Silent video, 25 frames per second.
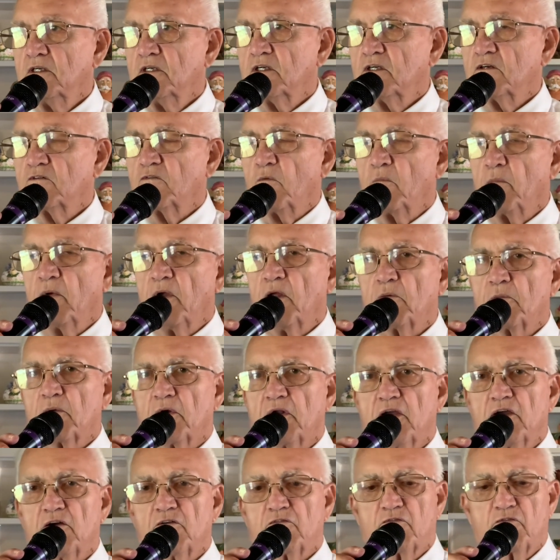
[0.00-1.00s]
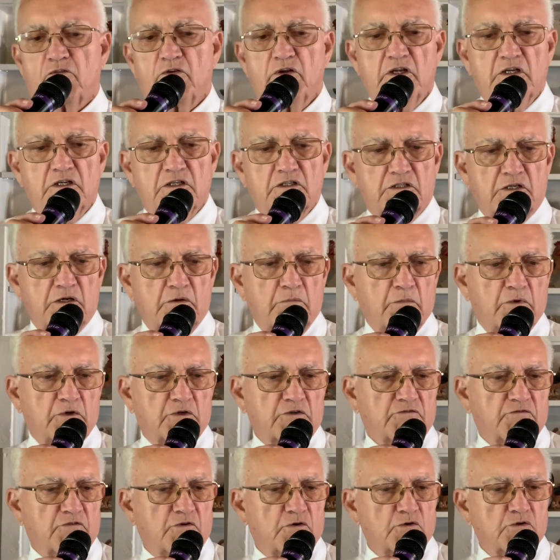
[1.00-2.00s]
if a man would have friends, he
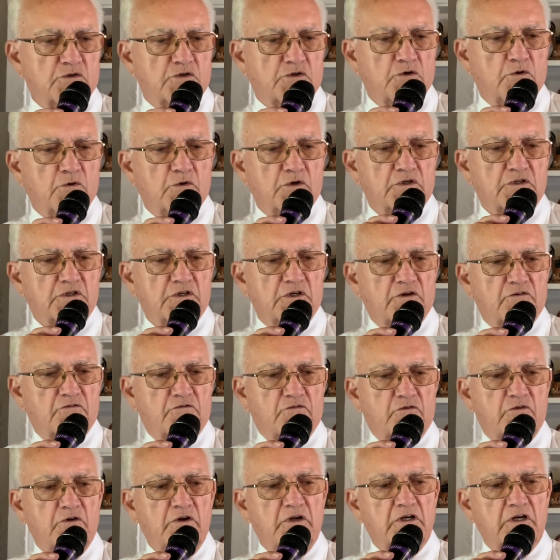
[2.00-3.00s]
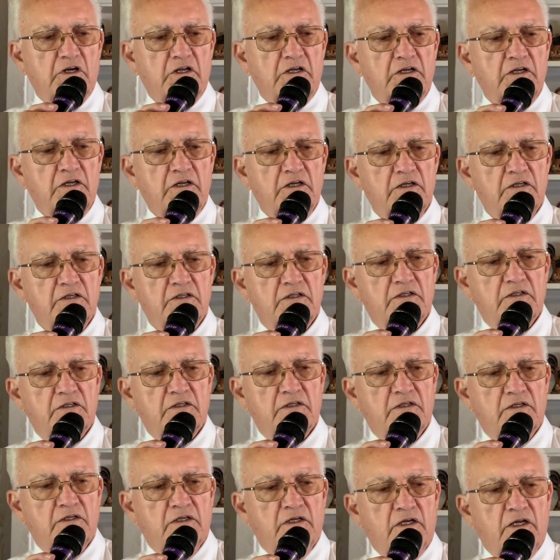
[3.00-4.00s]
must first show himself friendly.
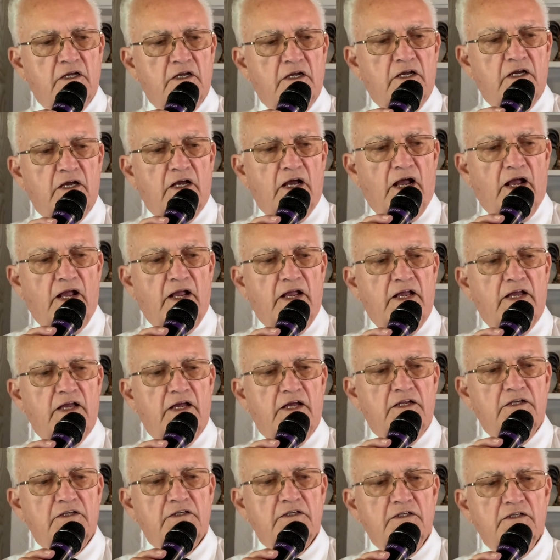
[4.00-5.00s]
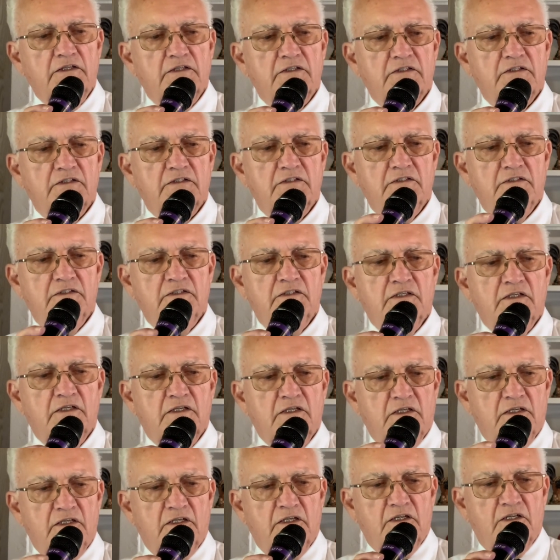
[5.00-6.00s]
And
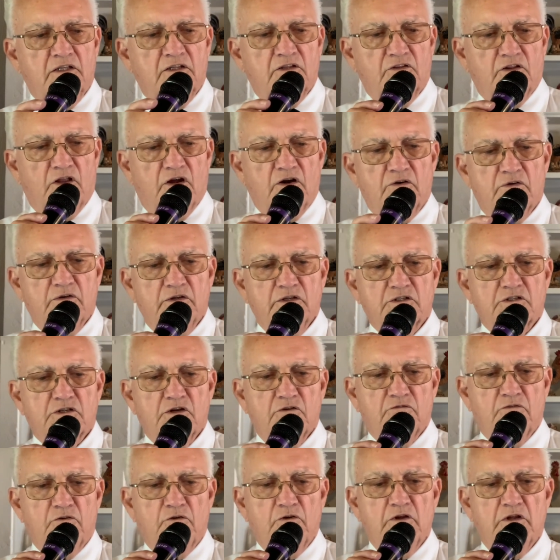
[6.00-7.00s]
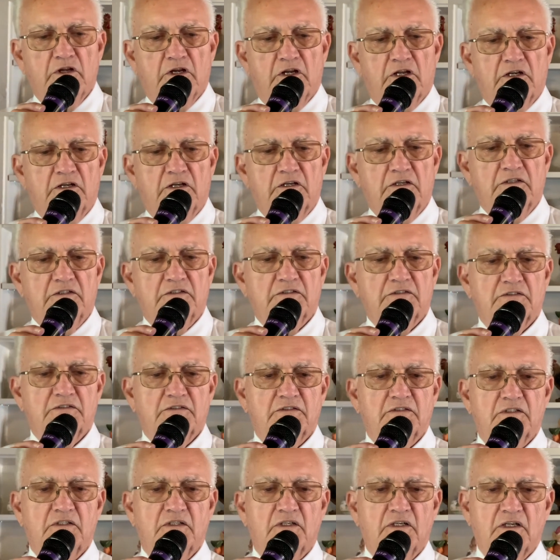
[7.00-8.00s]
there is a friend
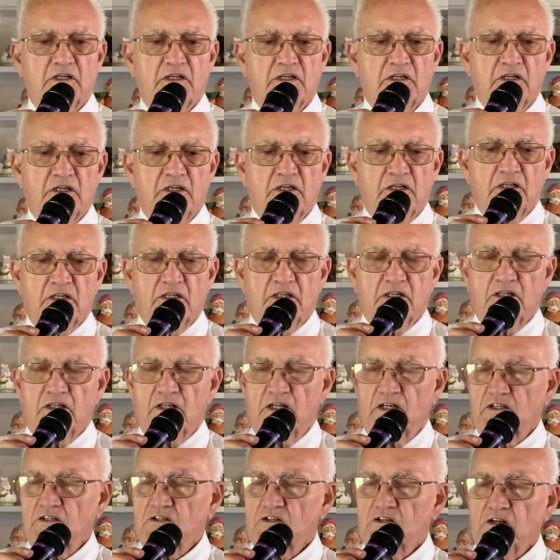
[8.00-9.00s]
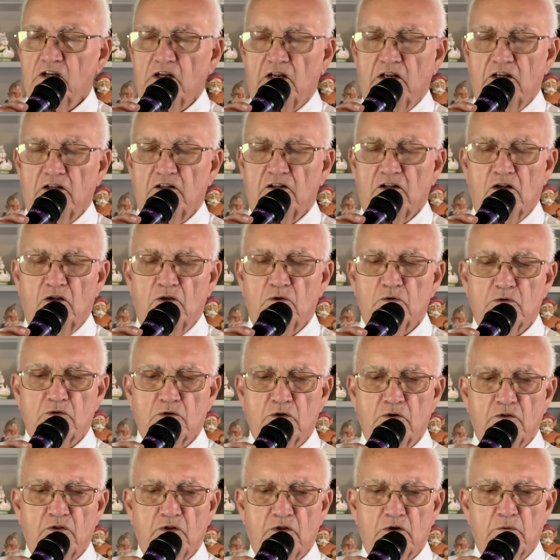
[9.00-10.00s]
that sticketh closer
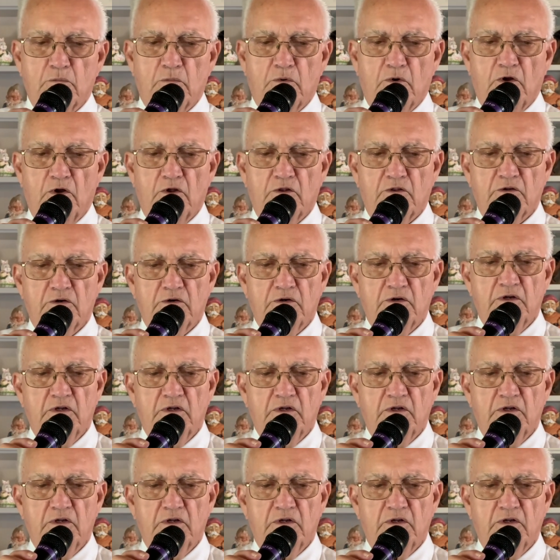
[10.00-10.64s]
than a brother.